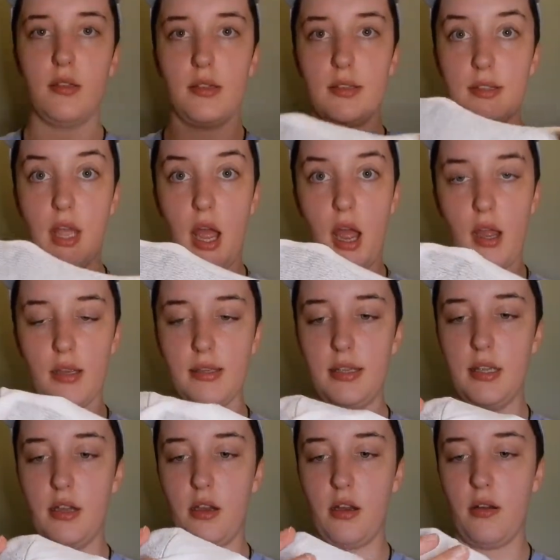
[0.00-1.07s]
socks
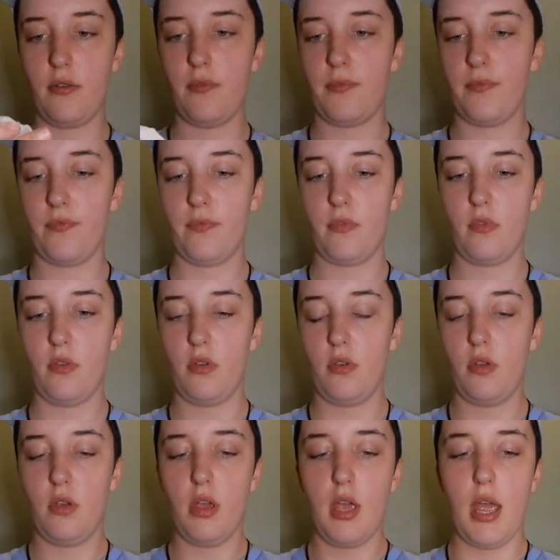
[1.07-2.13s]
here.
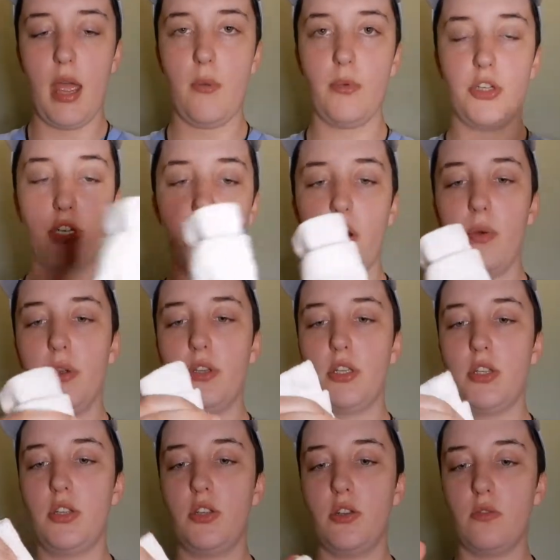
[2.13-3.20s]
And what you're going
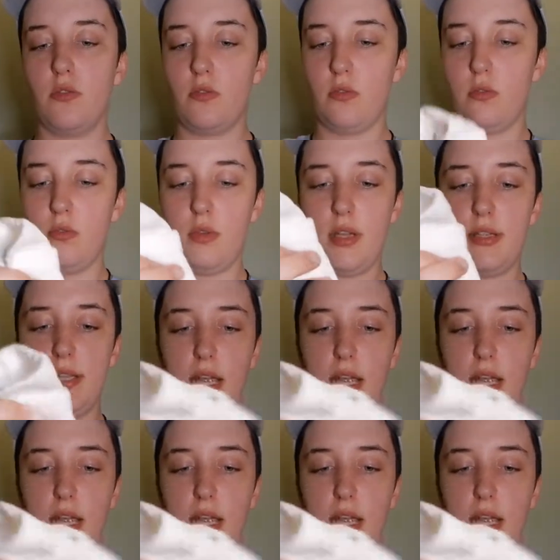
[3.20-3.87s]
to do is